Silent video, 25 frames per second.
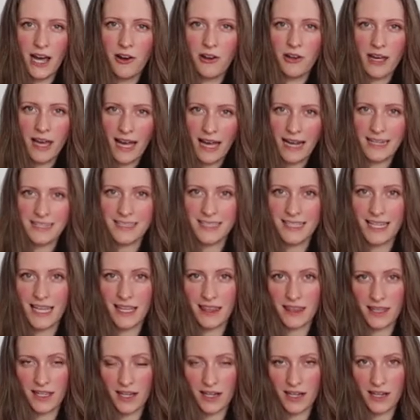how to act to
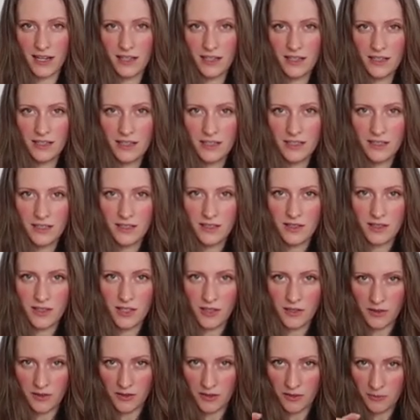get there.
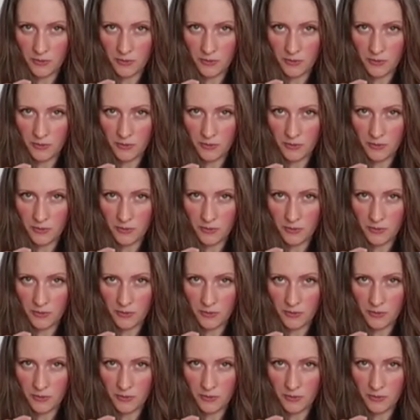That the